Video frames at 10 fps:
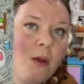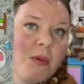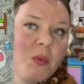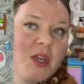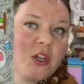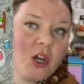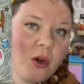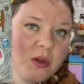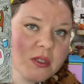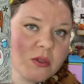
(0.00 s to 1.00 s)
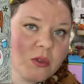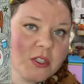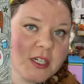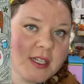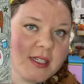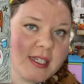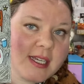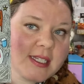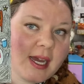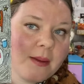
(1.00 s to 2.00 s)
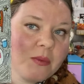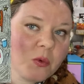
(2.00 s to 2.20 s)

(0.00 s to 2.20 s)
but we go to school during the daytime.